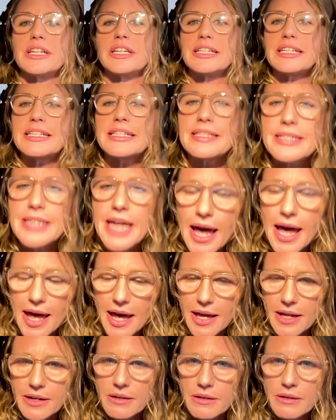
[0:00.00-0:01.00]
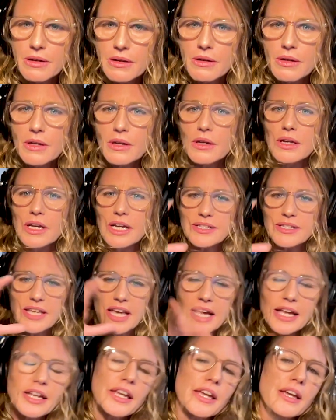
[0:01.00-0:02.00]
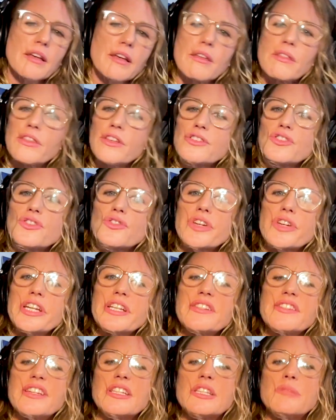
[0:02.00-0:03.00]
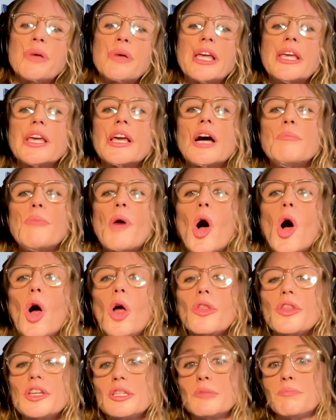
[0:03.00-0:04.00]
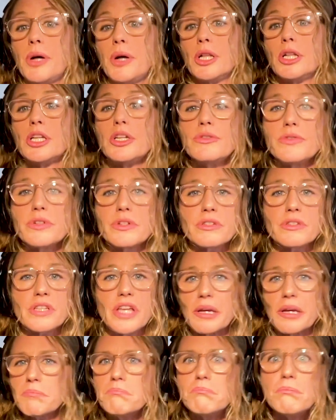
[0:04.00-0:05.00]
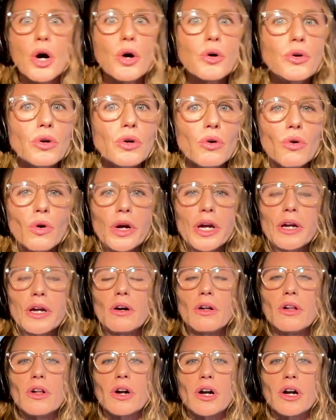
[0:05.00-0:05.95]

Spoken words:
Instead, it's hitting the streets. It's picking up all these pollutants like motor oil